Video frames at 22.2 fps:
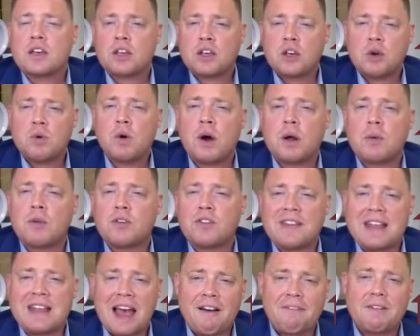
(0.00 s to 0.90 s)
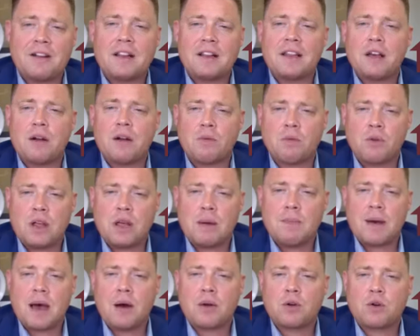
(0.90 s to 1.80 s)
Q1 was definitely a
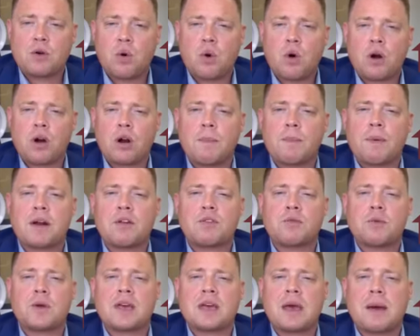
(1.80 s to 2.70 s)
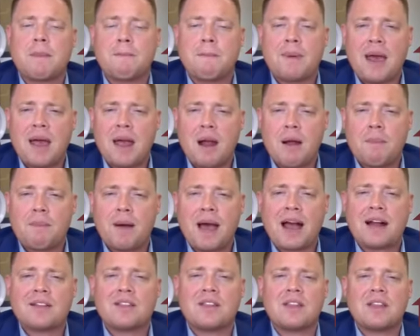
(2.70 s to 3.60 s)
rebound quarter, but as we compare
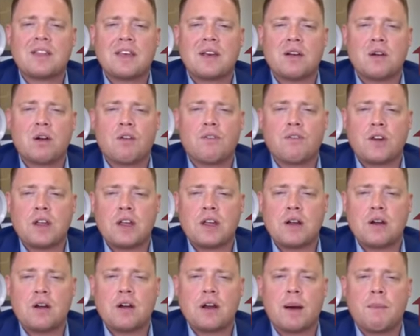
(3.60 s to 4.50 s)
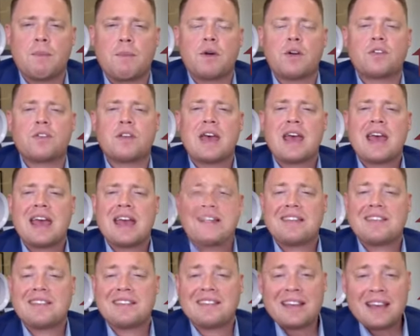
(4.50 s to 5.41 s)
back to the year over year numbers,
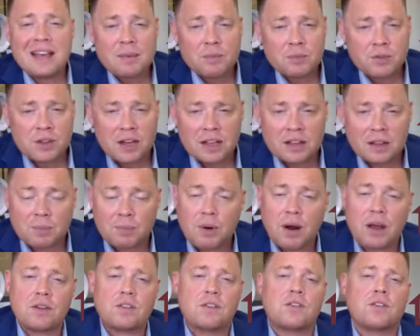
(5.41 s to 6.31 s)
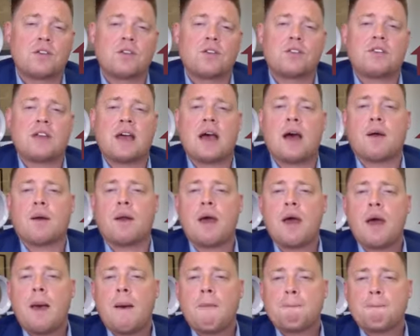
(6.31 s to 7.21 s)
it seems like the prices are down.
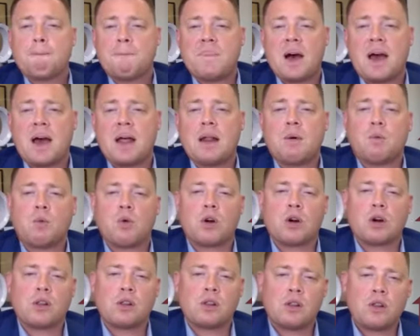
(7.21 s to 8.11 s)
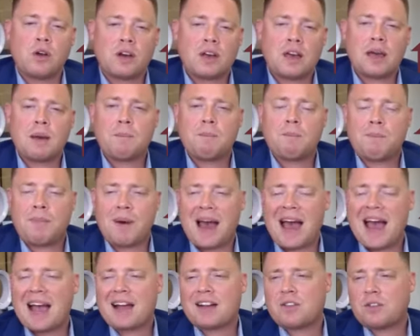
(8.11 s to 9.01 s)
But we're looking
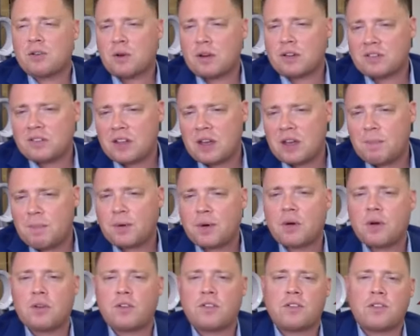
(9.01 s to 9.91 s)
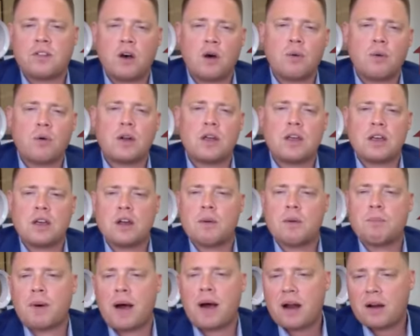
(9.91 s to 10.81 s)
back to a typical slower
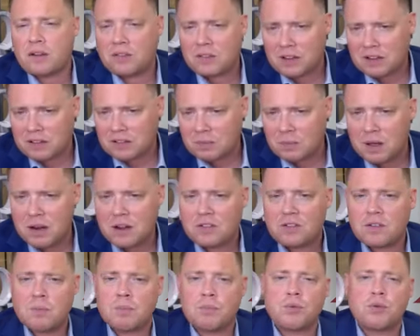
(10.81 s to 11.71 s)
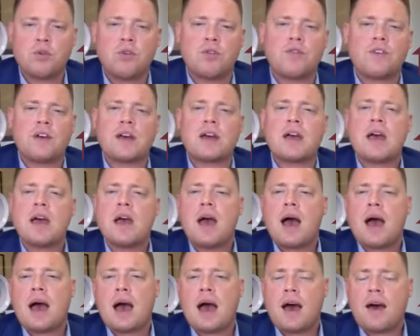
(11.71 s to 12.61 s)
year. Buyer sentiment is improving.
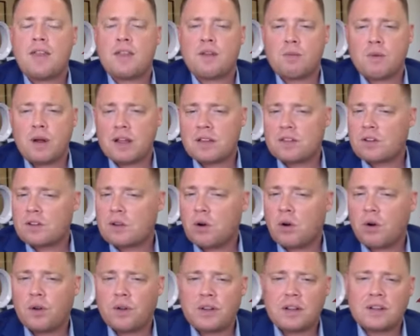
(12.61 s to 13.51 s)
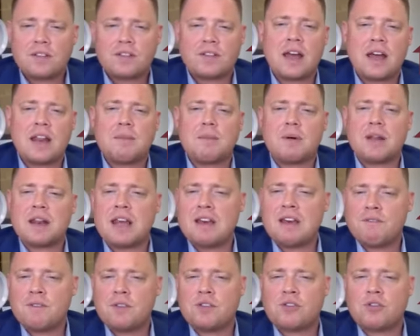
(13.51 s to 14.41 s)
The rates are holding steady, but
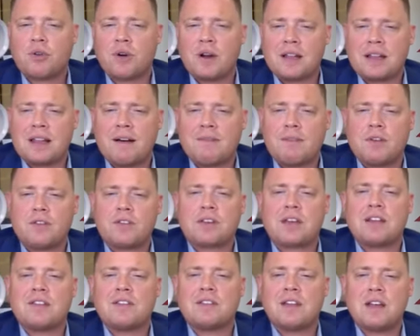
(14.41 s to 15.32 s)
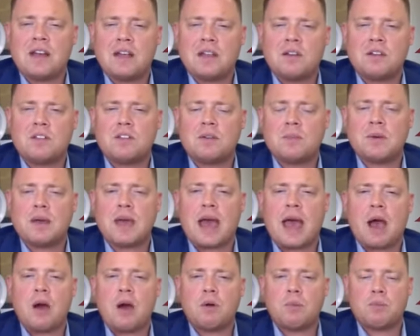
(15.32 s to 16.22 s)
inventory levels continue to
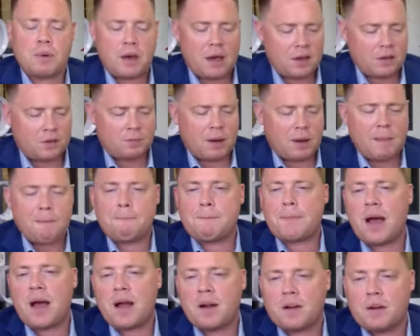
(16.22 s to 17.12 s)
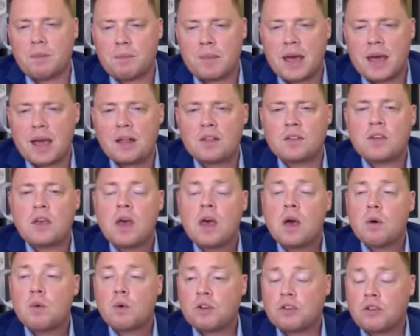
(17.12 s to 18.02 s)
be outpaced by buyer demands,
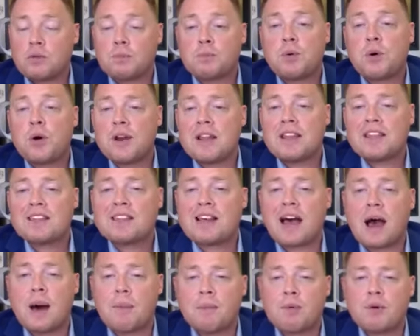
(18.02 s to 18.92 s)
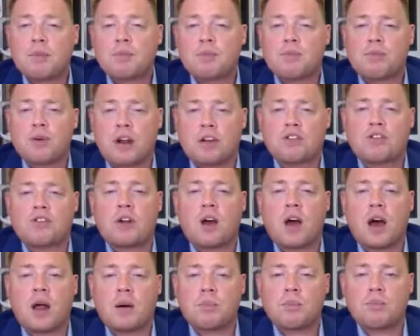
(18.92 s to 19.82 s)
which is putting this upward pressure
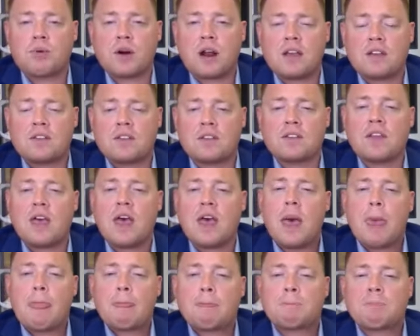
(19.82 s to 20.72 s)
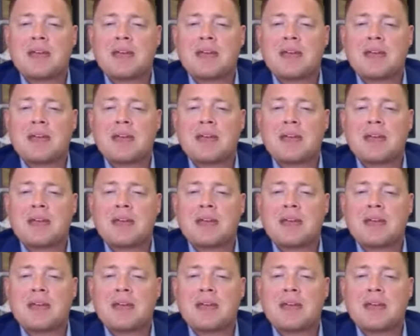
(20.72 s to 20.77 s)
on prices.